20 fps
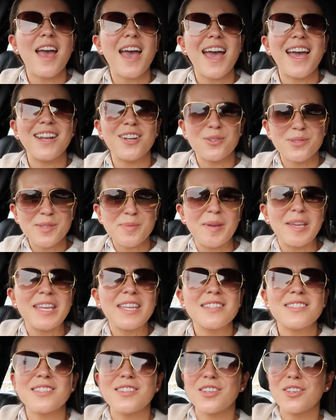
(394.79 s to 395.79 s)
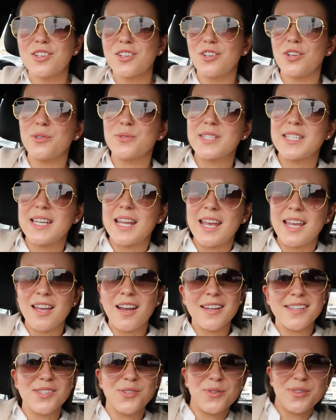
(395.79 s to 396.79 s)
And I was speaking to the girl today.
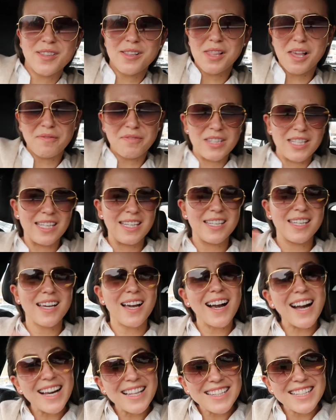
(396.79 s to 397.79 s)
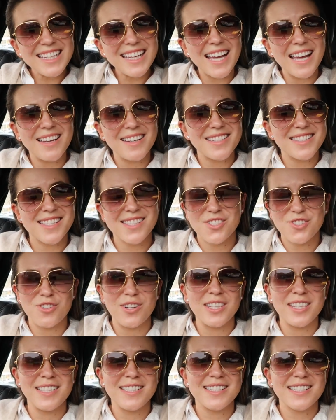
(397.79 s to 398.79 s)
I saw the lovely Carly at
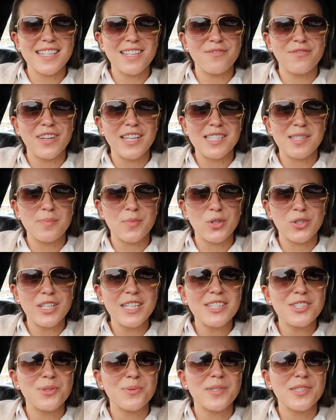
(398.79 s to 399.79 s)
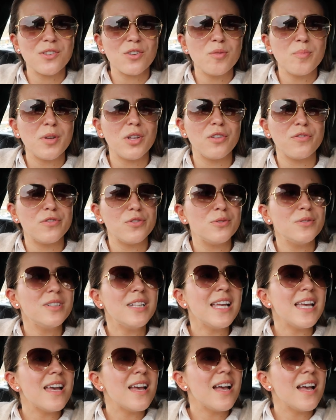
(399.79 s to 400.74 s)
Australian Skin, Face and Body. She was so beautiful.